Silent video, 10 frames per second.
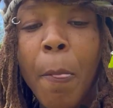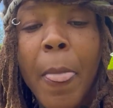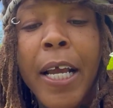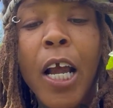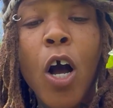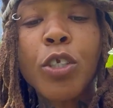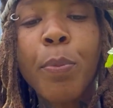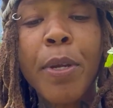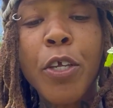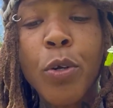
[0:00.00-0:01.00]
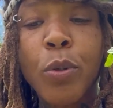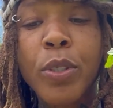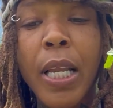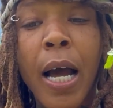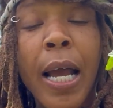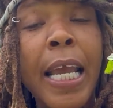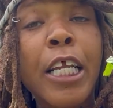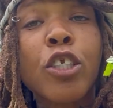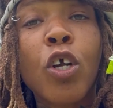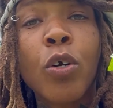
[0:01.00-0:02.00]
It can also be used
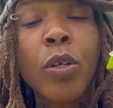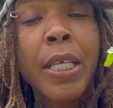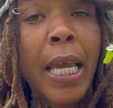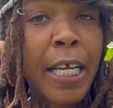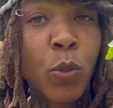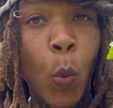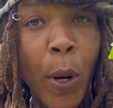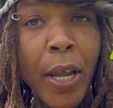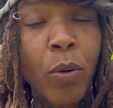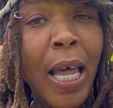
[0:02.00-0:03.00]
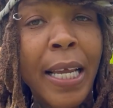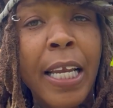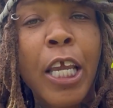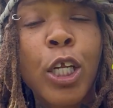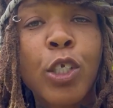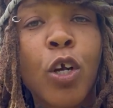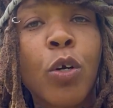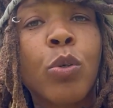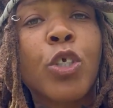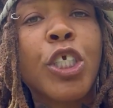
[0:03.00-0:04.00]
internally as well, like an
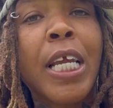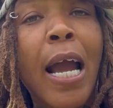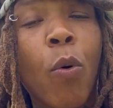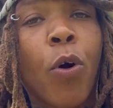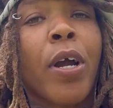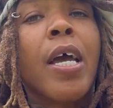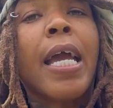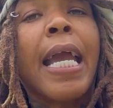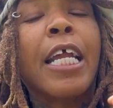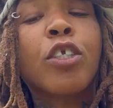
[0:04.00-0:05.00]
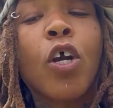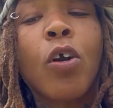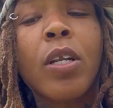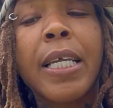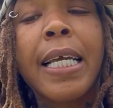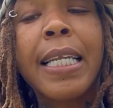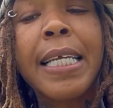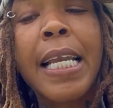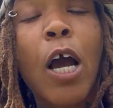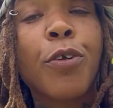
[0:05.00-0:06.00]
internal shower, internally
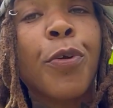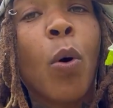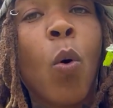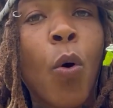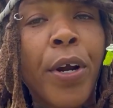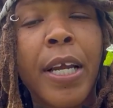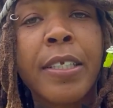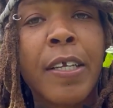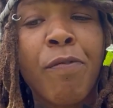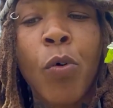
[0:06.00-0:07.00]
clean out your organs if you